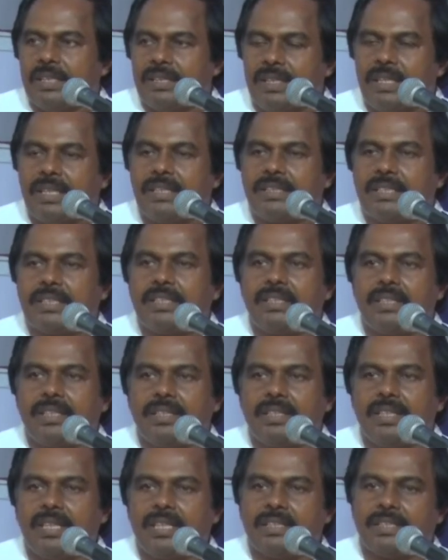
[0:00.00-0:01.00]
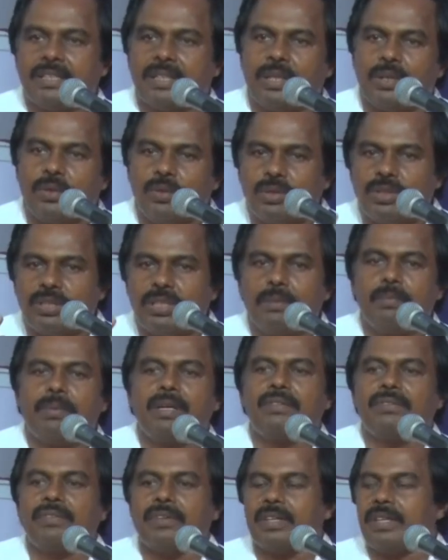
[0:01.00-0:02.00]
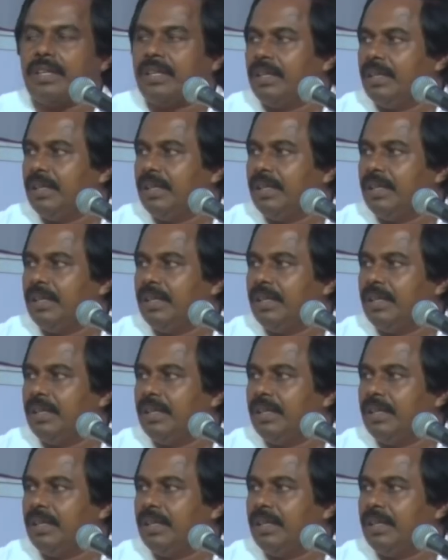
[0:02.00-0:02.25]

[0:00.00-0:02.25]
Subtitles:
they say that there is a huge demand for